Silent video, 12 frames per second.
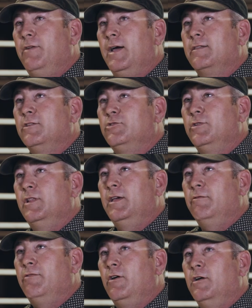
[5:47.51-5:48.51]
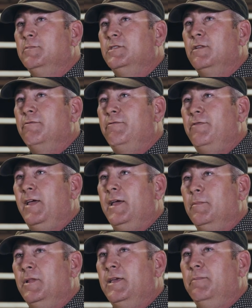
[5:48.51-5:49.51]
fact that Tree Lane Farms is a
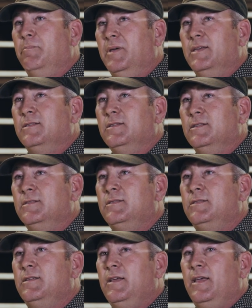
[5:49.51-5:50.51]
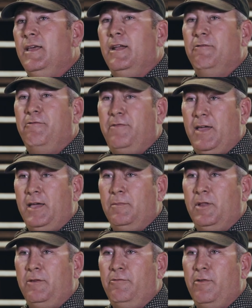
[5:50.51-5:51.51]
family business, a
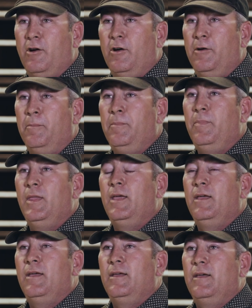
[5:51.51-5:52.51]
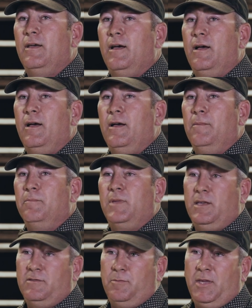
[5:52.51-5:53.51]
family farm,
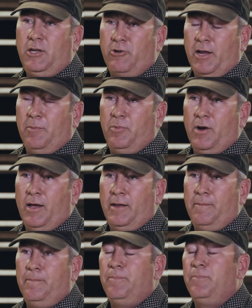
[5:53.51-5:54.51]
gives me great pride.